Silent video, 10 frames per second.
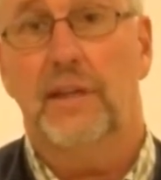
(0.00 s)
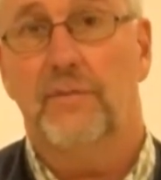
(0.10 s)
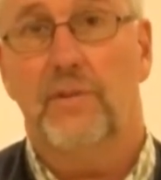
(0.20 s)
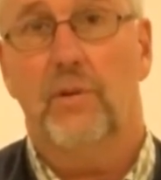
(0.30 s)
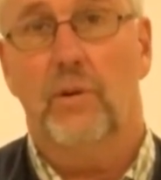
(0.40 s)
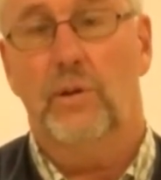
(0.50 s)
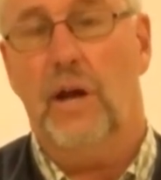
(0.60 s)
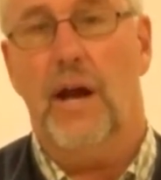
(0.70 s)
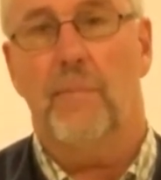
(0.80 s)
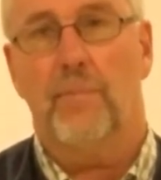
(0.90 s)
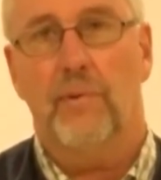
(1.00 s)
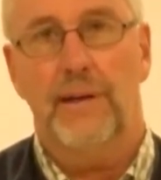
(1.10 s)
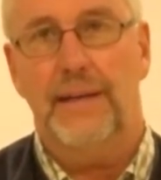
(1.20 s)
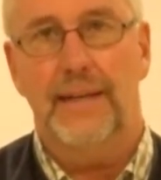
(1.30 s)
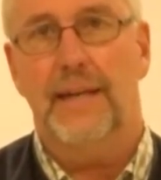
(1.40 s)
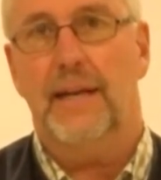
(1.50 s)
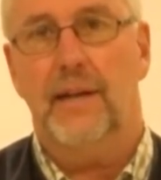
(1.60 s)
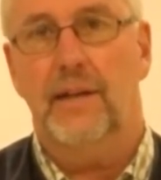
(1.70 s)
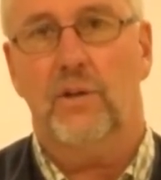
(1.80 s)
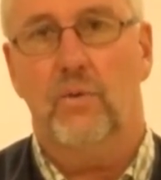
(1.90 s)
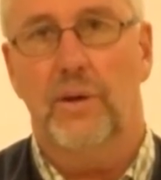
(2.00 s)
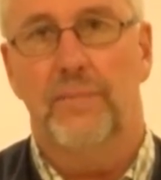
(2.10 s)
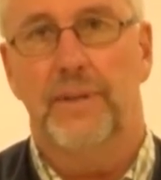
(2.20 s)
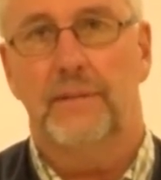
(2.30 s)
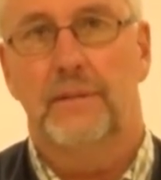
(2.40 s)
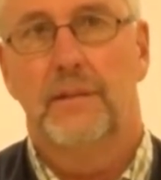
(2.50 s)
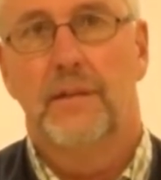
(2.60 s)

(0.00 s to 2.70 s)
If you're going to operate any kind of equipment,